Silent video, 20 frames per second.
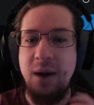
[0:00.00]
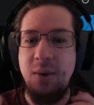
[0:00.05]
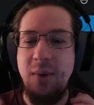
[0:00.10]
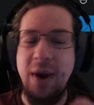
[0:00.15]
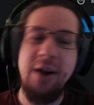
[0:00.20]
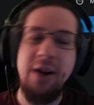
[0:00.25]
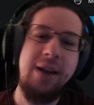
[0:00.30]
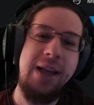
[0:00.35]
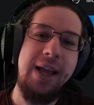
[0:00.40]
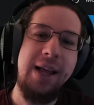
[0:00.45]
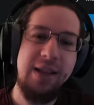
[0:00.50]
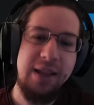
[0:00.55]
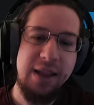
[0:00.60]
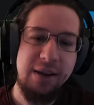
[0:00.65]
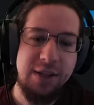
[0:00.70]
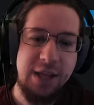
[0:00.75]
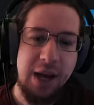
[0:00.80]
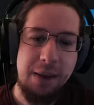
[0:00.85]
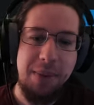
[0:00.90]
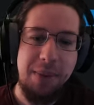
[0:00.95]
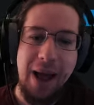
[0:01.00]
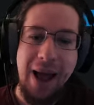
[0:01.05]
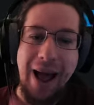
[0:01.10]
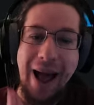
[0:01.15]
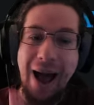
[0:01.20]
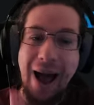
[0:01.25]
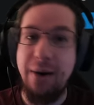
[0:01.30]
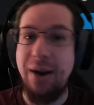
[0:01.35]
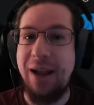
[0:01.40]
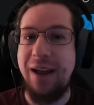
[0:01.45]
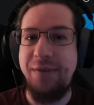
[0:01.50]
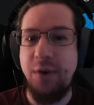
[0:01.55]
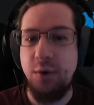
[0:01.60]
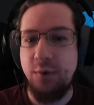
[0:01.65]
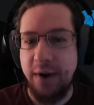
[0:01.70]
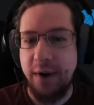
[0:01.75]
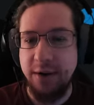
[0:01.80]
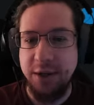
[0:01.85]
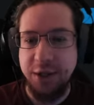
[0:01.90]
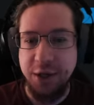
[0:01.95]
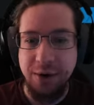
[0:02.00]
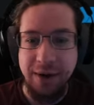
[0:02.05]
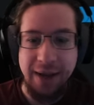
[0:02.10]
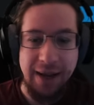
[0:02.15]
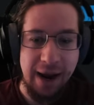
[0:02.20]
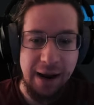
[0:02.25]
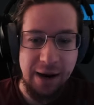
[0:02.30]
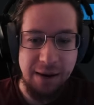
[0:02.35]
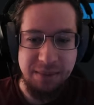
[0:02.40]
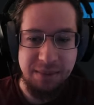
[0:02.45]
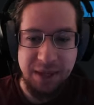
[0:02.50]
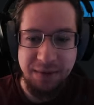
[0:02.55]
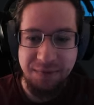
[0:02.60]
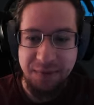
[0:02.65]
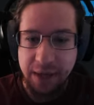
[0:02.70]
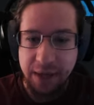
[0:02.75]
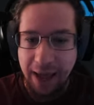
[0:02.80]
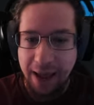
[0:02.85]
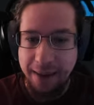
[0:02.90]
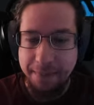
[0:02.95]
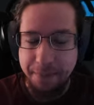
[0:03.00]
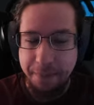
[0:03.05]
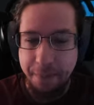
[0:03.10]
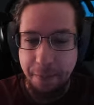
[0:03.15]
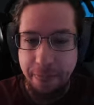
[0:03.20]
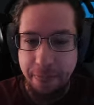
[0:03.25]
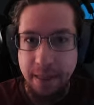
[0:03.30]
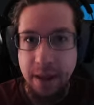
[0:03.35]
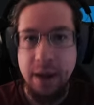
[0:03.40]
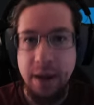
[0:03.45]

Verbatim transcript: where he clears up how to get the rarest unique items in the game.